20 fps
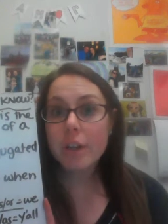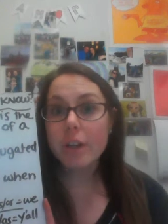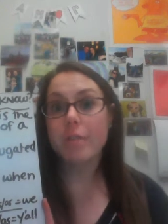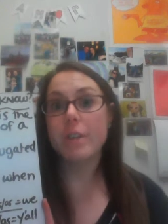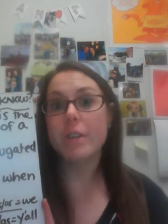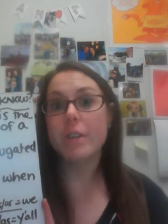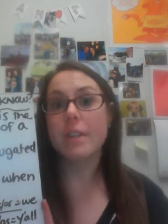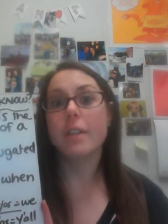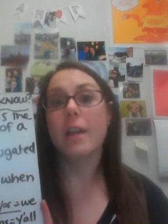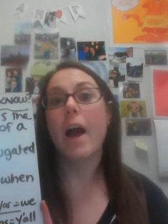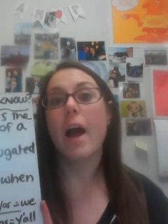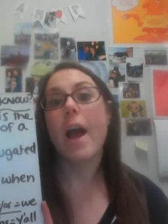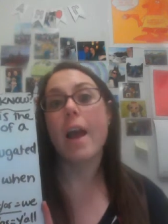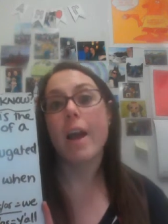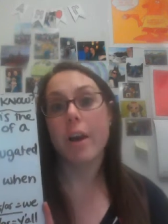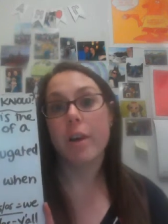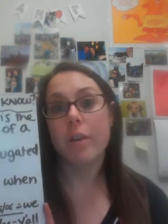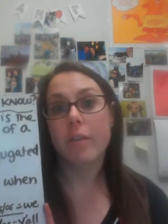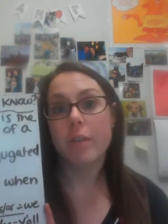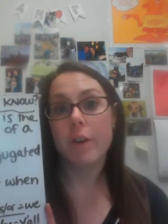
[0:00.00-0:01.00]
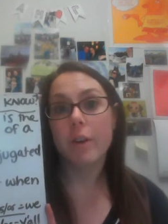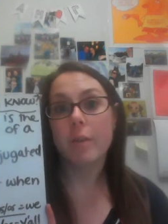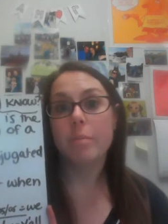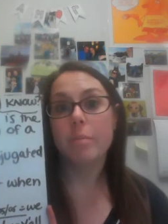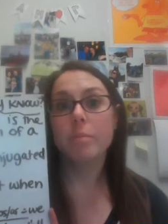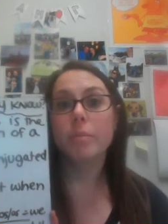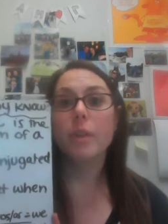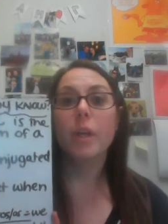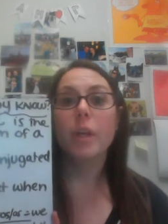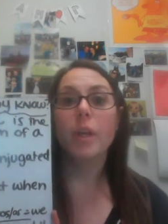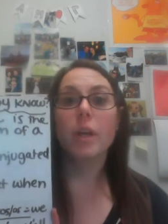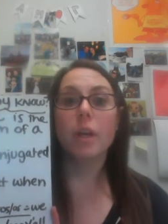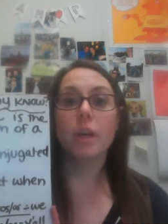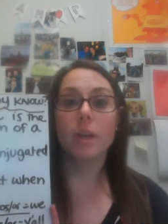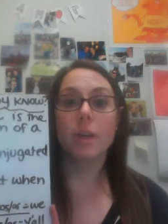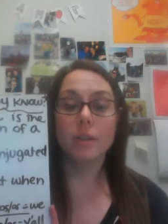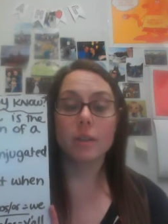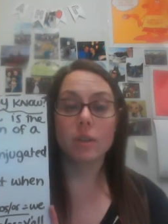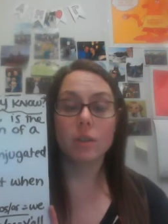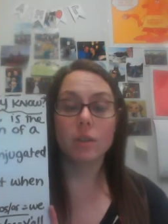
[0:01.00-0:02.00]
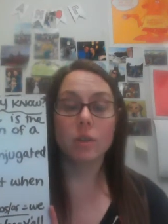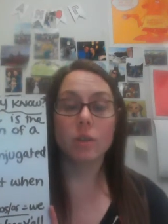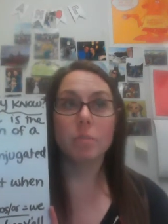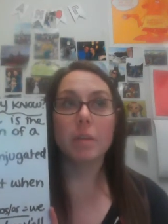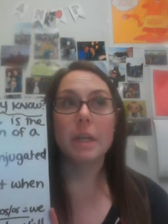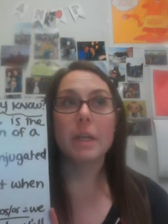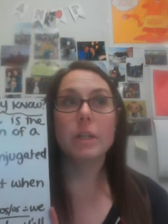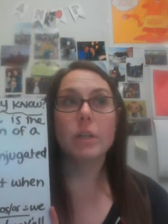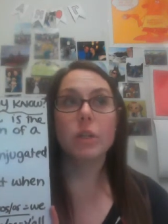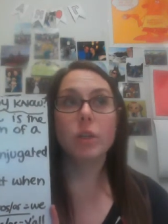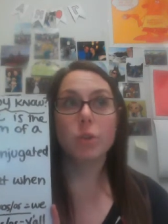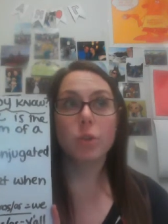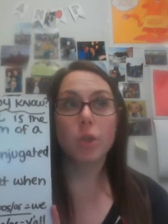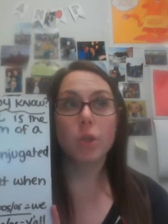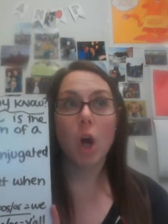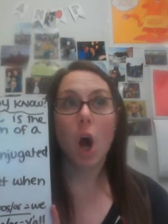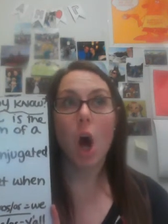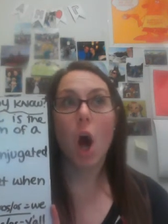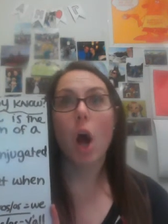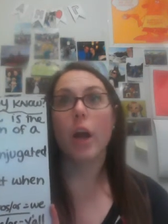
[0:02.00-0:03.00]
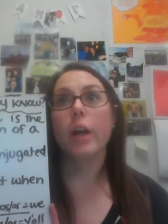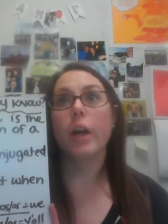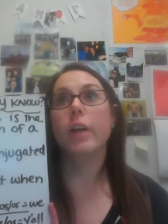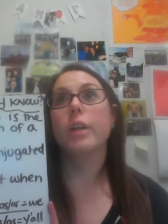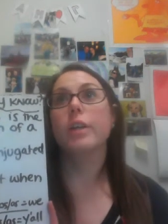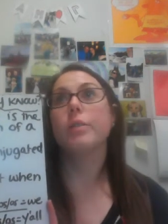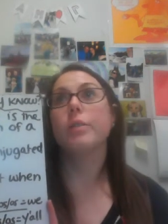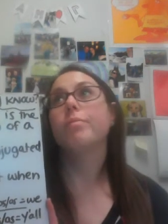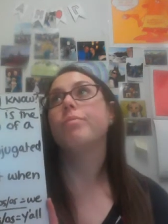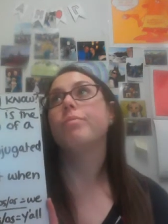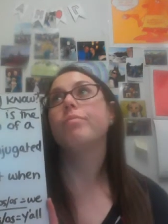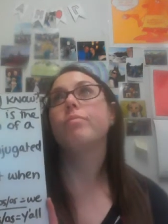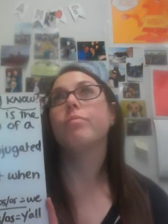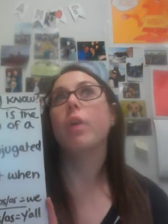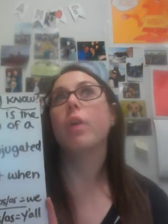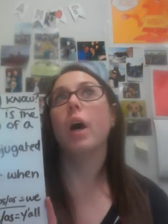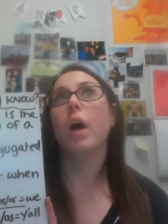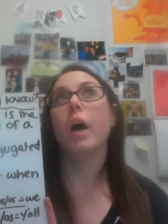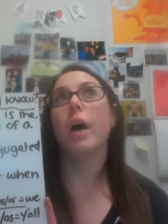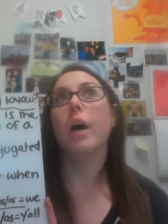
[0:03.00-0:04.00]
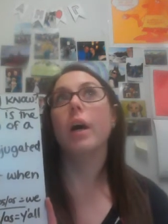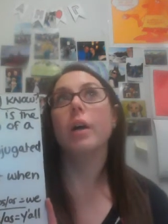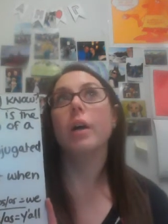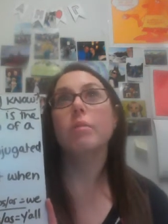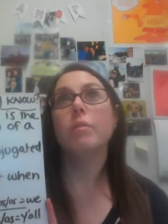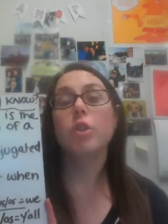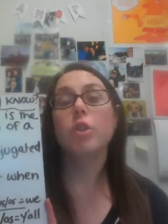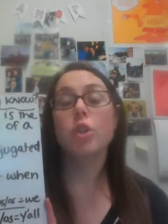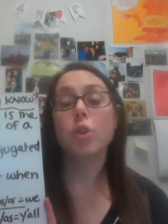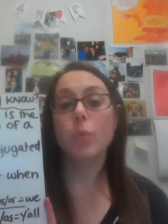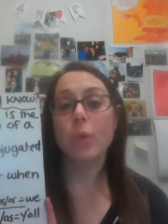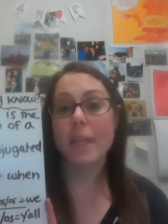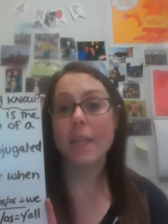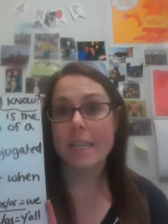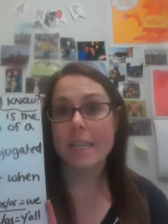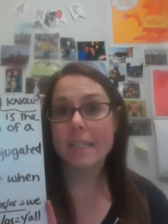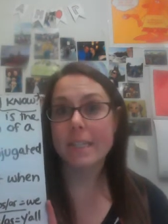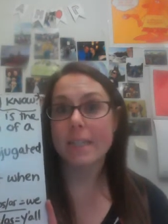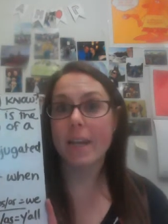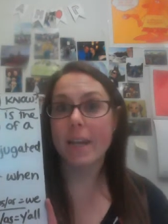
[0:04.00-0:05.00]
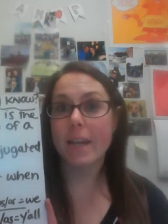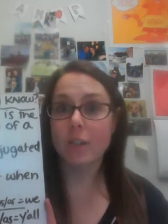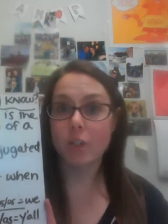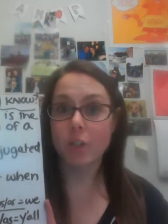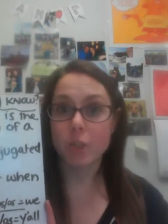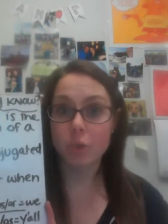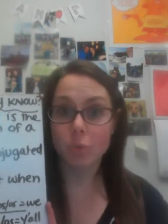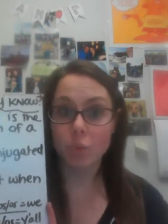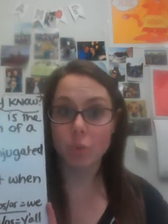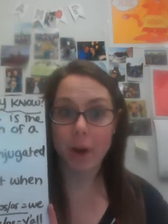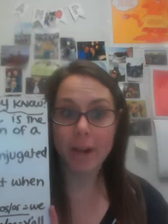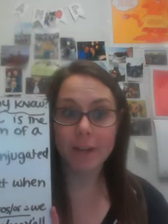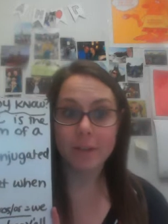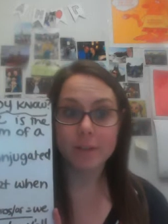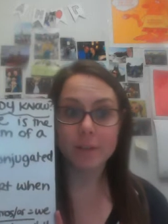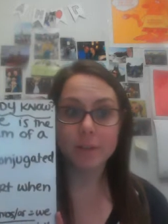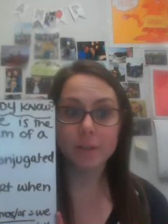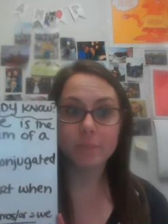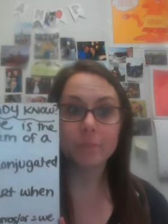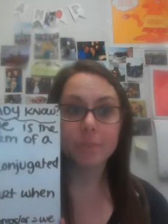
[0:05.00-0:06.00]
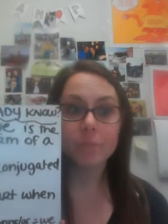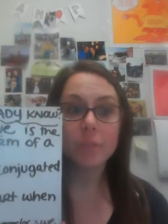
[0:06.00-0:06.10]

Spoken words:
if it's an IR verb, because those mean to talk, to eat, and to write.